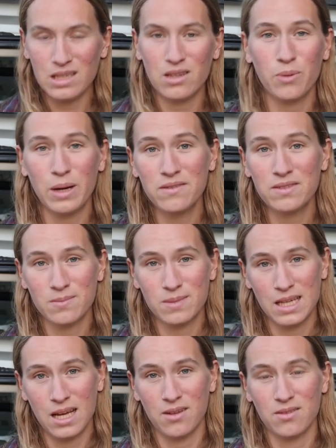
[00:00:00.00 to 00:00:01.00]
the waves
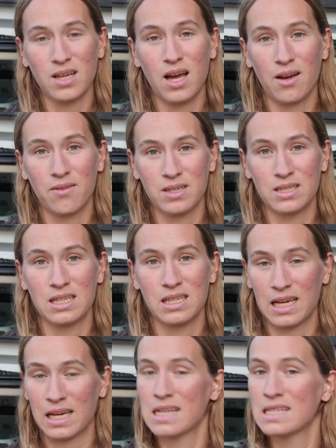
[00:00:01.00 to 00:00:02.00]
themselves, obviously,
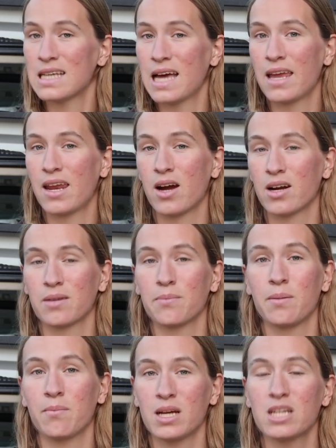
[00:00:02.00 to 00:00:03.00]
like I said, are going to
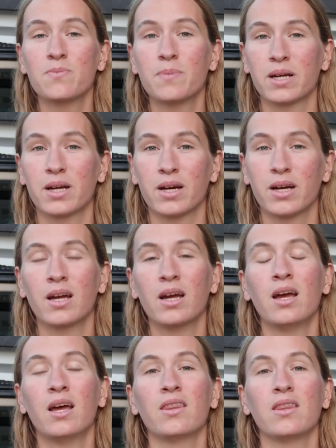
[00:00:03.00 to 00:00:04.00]
be much bigger.
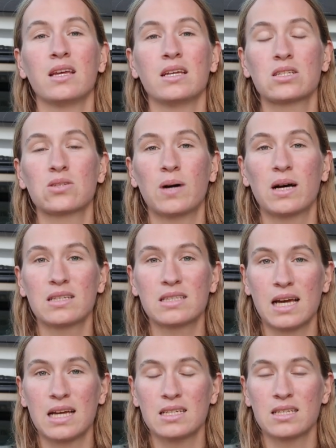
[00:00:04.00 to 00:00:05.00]
The swell
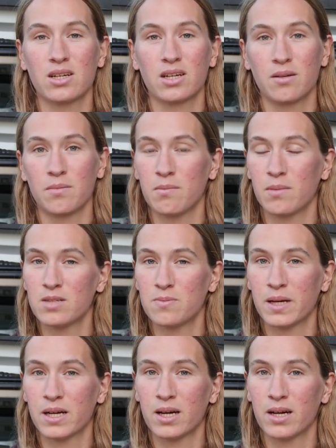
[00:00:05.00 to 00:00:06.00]
sizes are going to be much
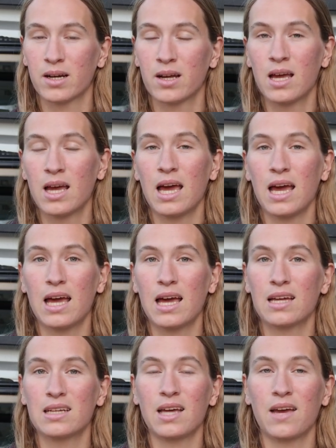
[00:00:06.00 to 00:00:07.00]
bigger.
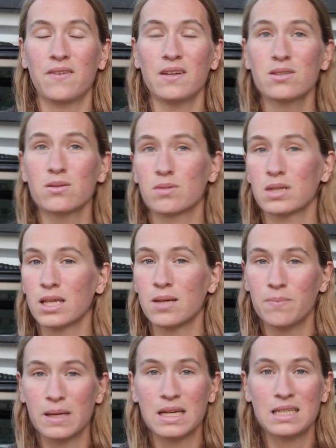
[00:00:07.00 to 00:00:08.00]
And if it's a really
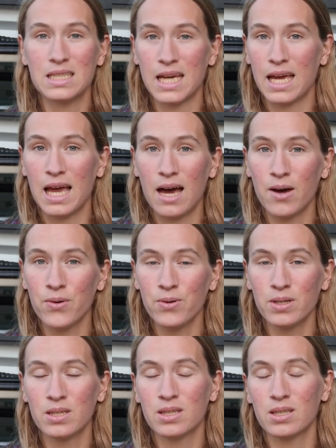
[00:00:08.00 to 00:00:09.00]
big day out,
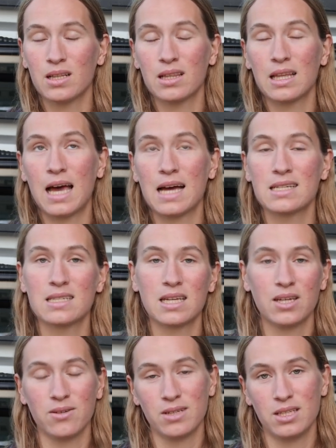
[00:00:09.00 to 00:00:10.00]
the last
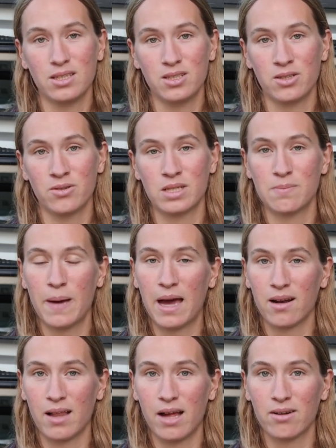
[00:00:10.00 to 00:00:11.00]
thing you need to do is
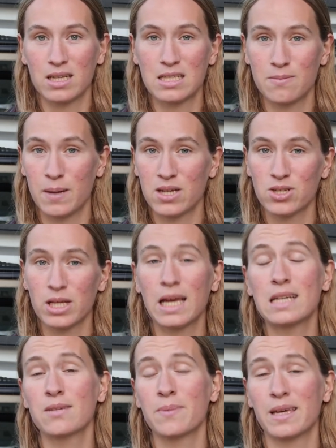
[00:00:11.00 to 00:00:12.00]
paddle out, especially
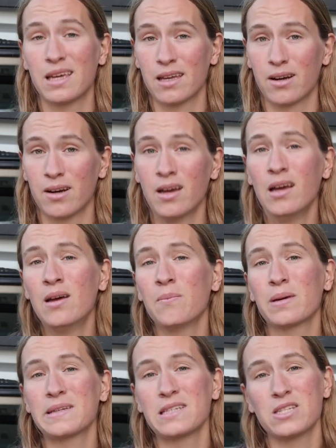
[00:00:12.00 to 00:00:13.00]
as a beginner,
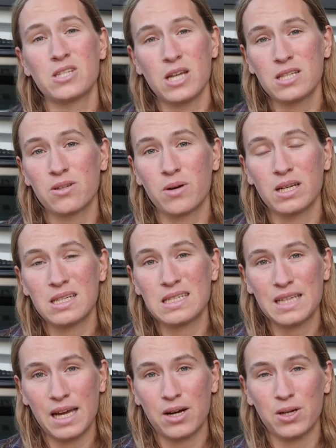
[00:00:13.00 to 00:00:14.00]
because it's just going to
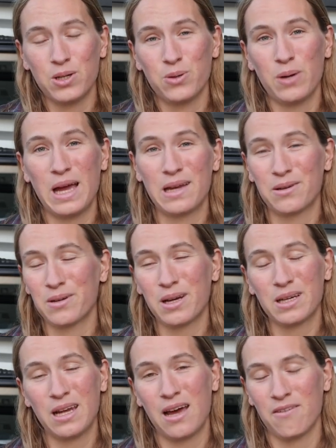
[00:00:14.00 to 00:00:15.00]
scare you and you're
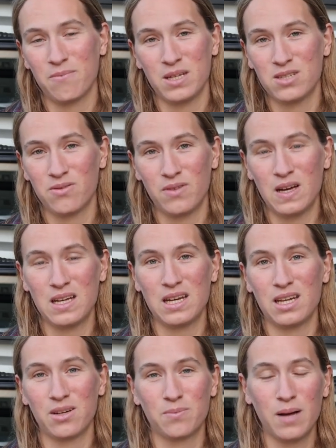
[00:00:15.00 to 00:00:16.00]
not going to have much fun,
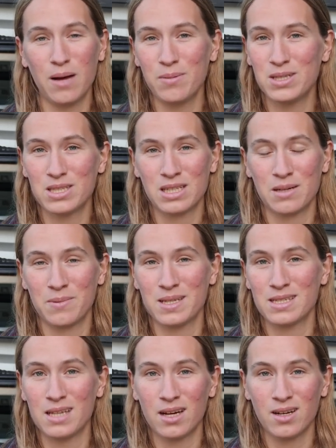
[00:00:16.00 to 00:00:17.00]
and you're probably just going to be
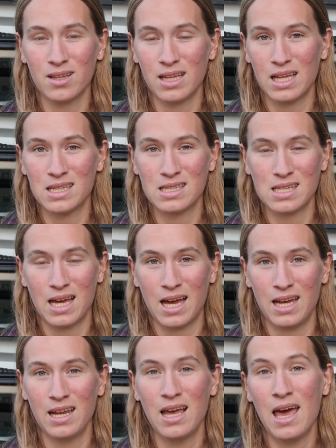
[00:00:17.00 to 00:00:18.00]
stuck on the
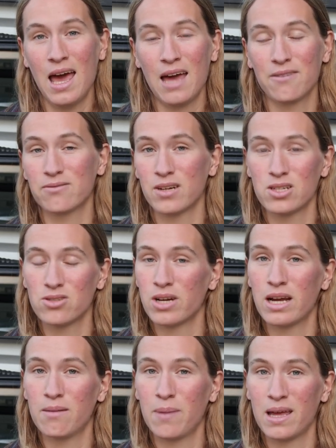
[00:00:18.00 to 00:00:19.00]
inside and
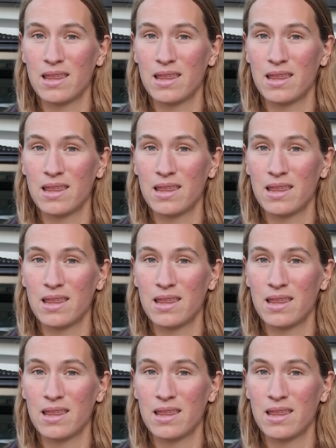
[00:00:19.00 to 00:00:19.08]
frustrated by